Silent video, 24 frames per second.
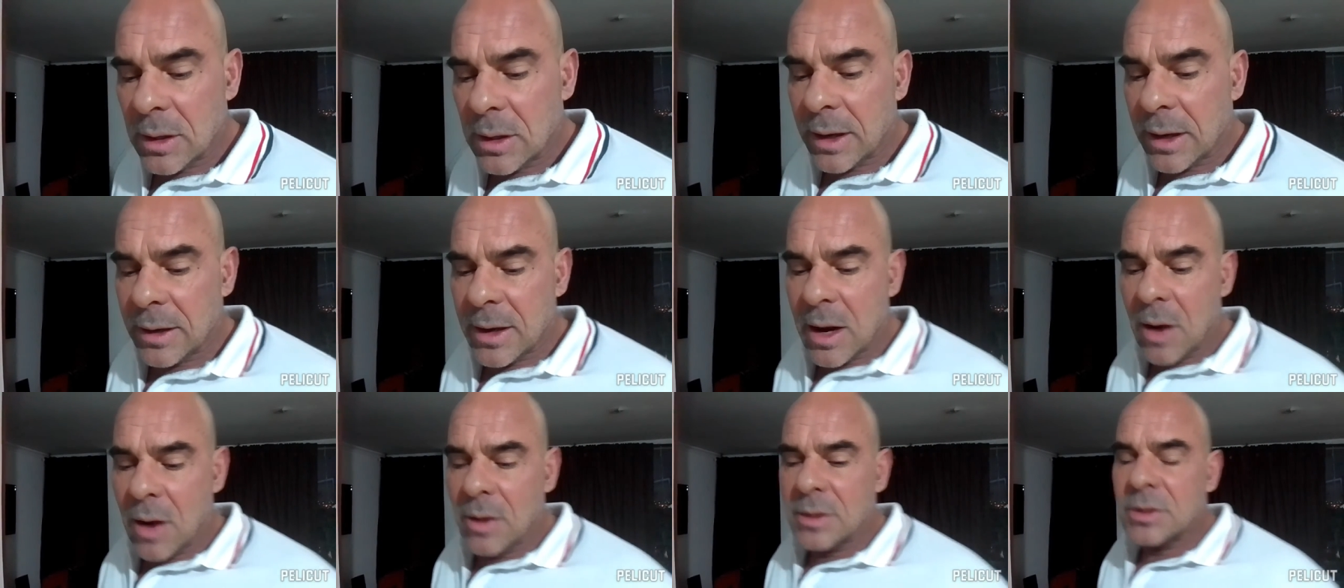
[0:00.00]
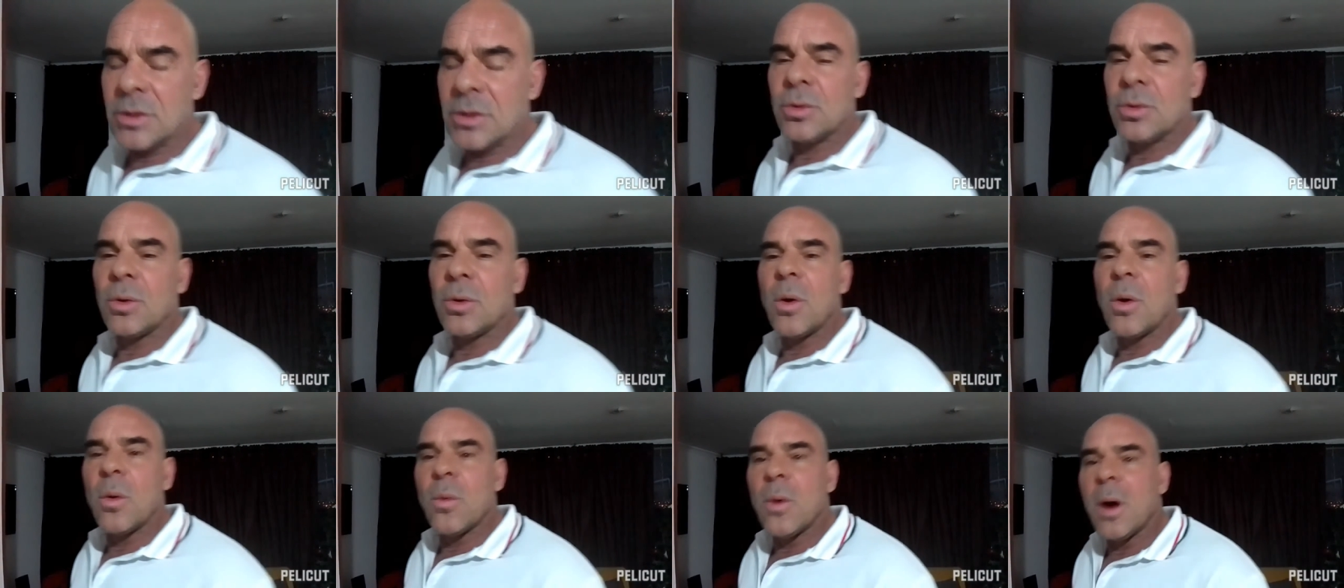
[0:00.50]
and now it's
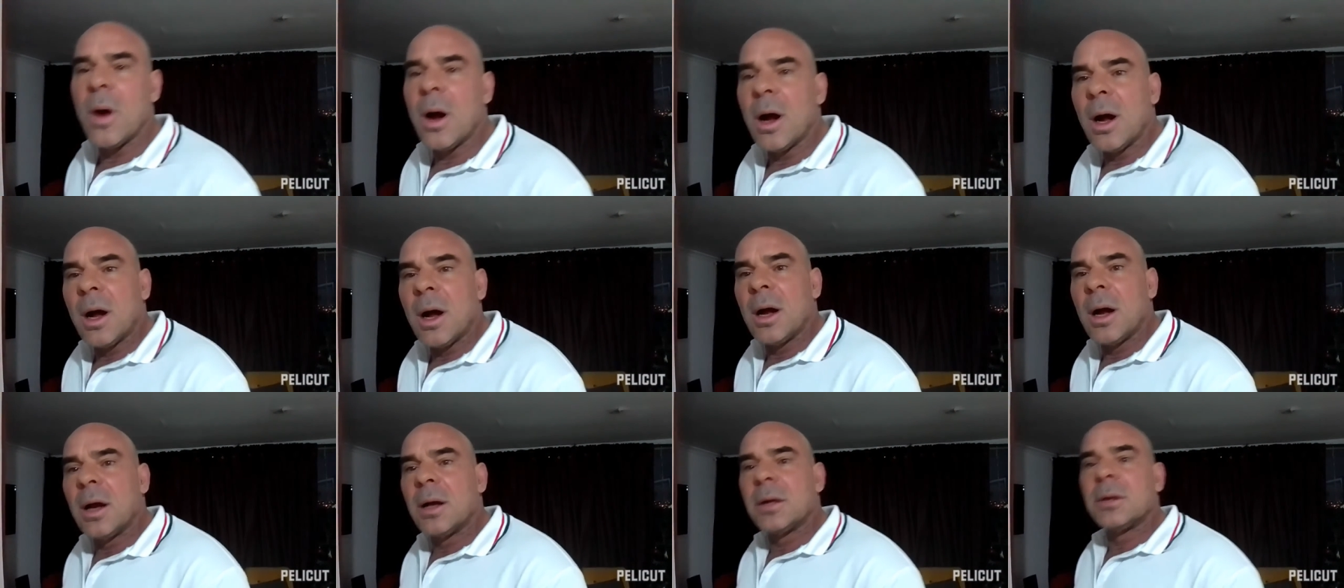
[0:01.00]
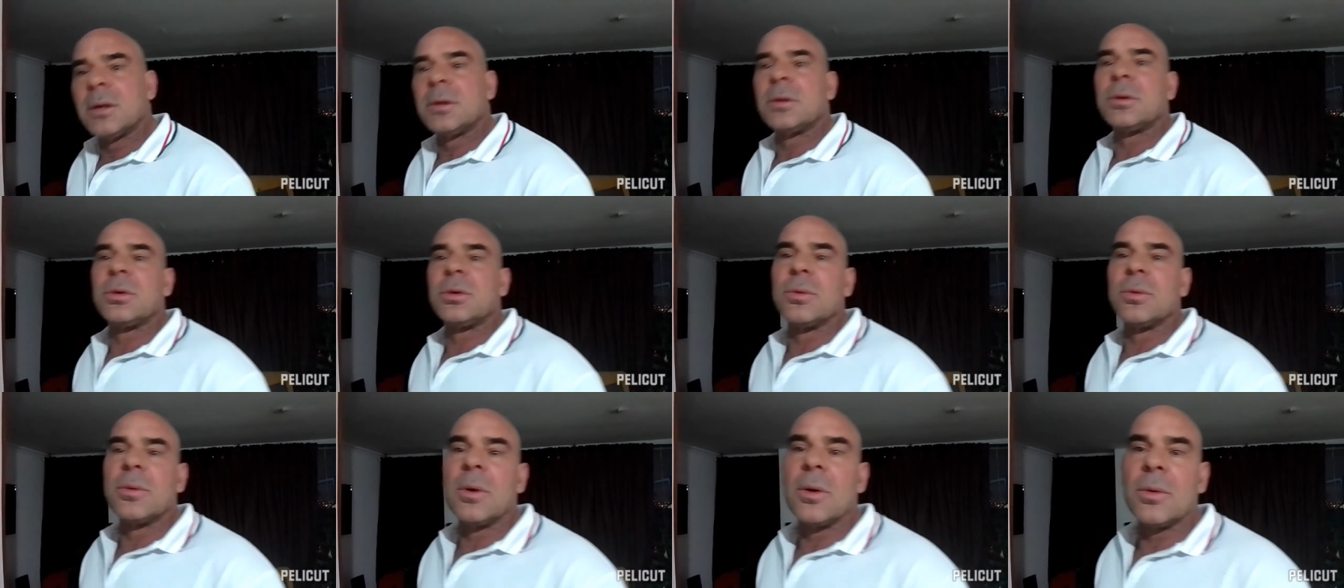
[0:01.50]
201,
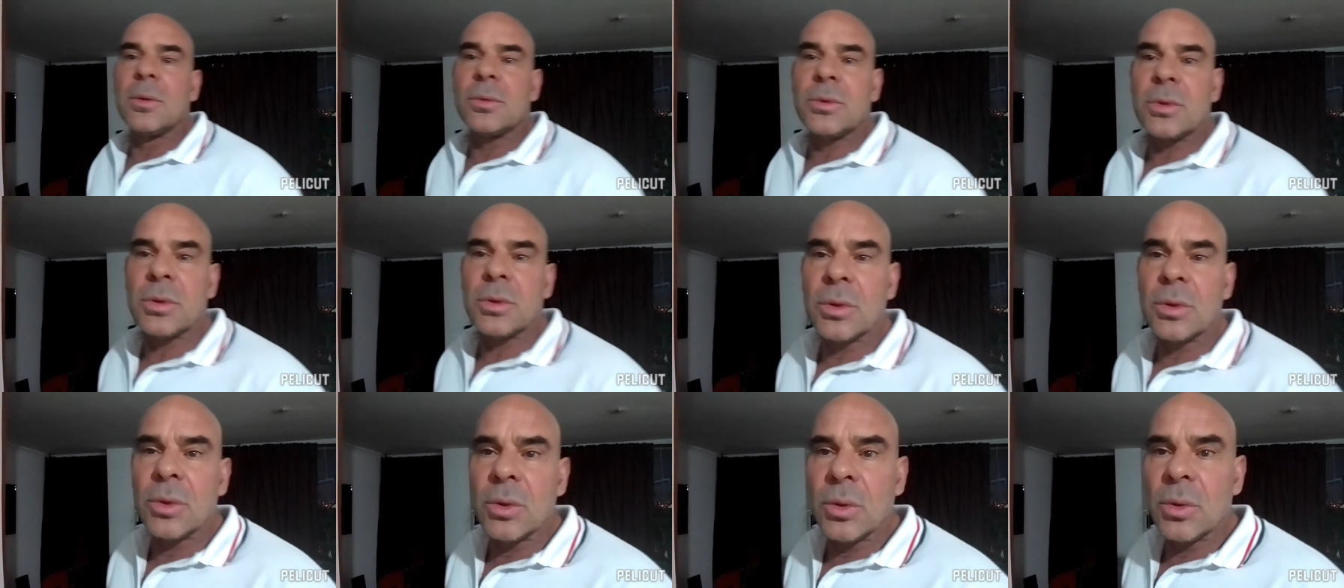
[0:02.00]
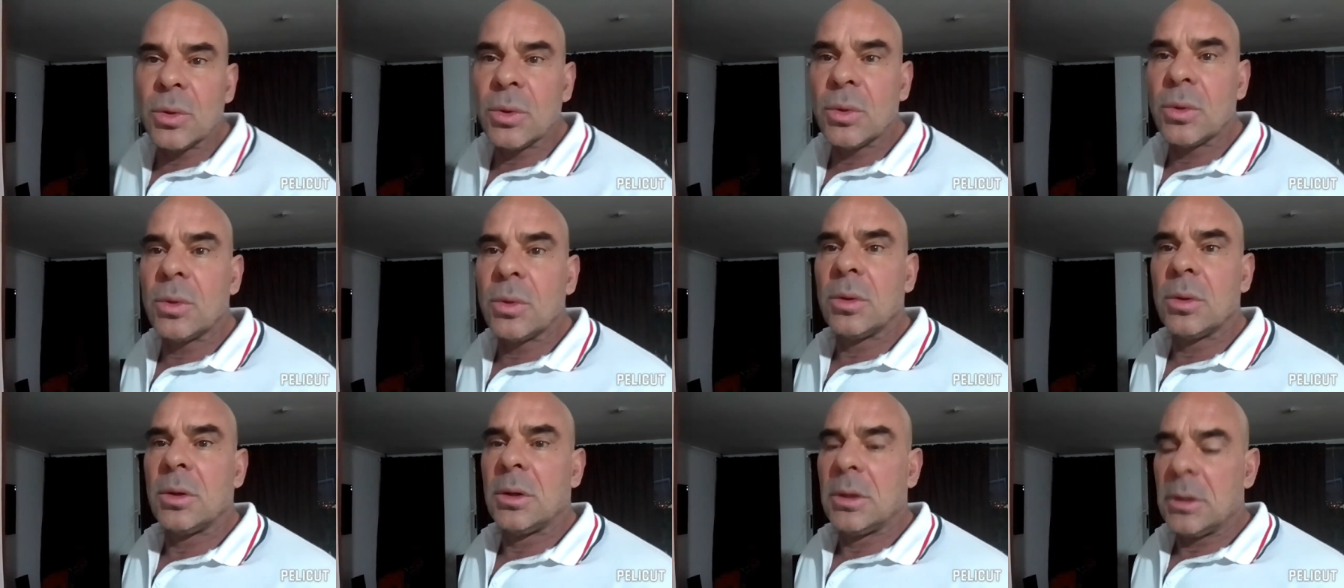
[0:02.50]

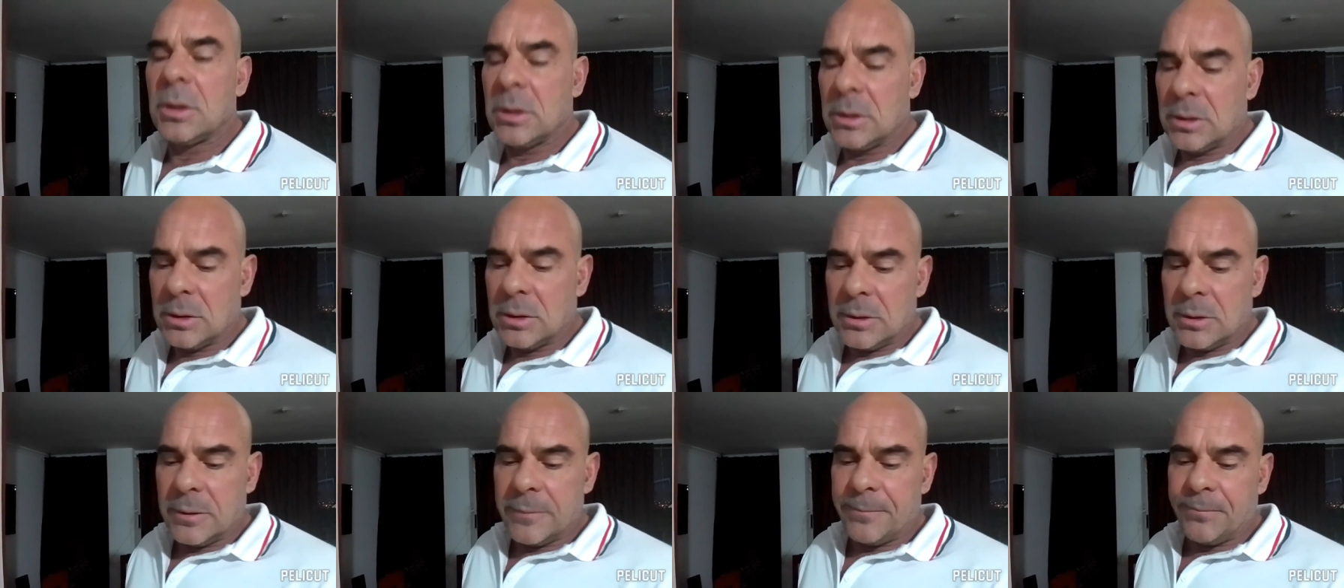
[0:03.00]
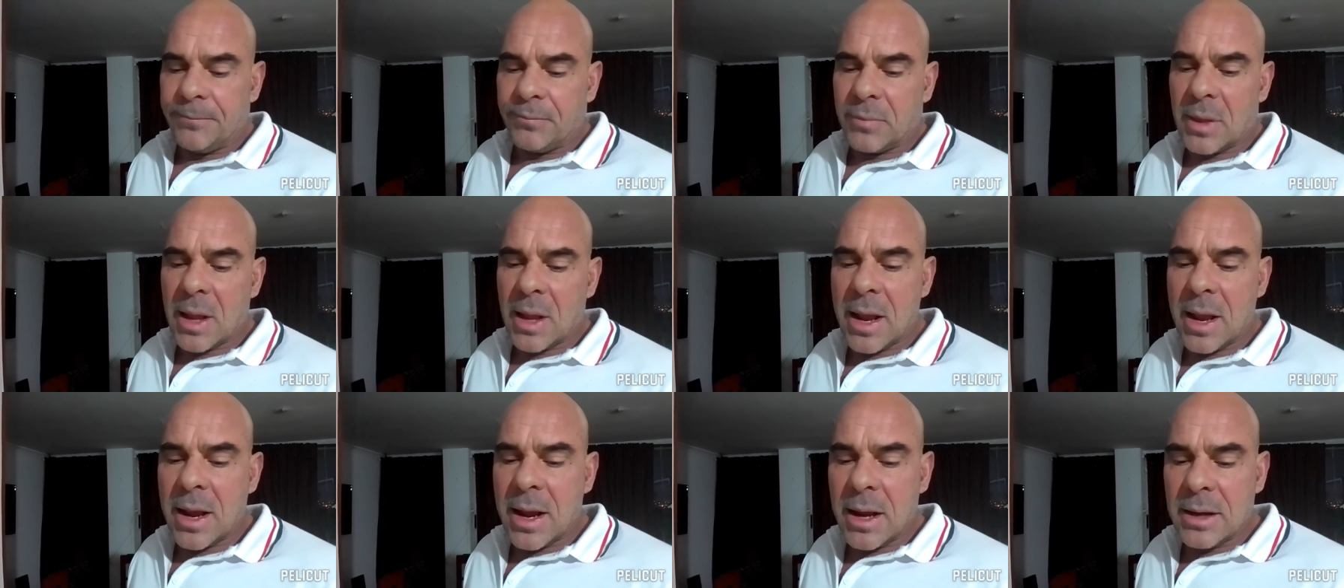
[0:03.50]
202,
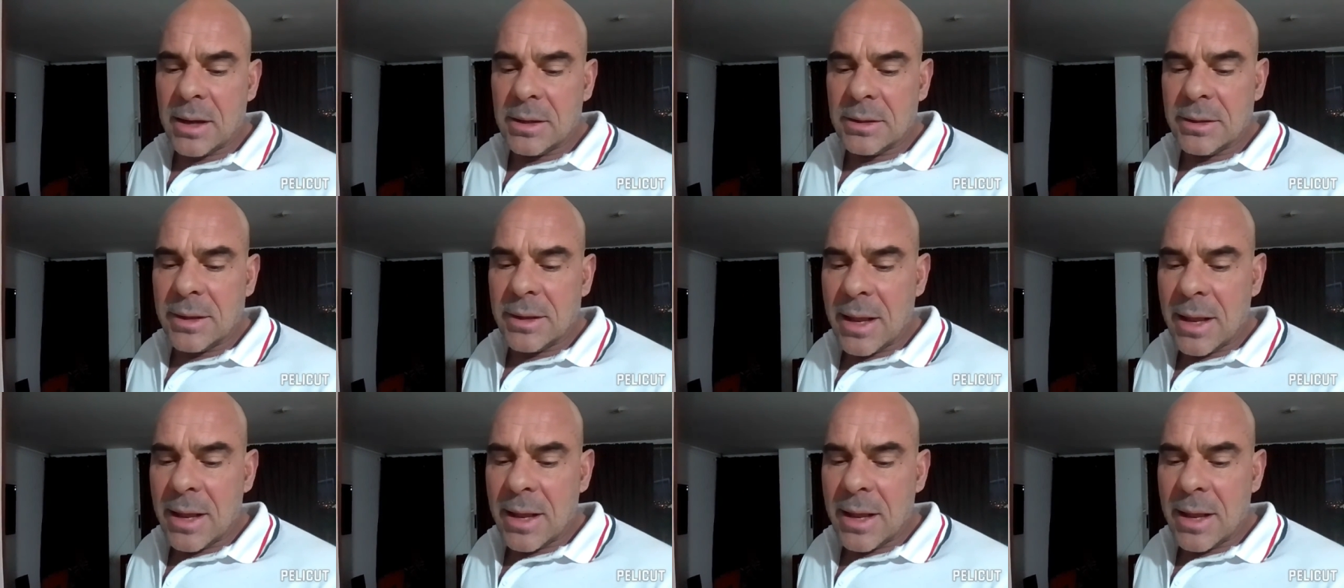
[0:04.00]
and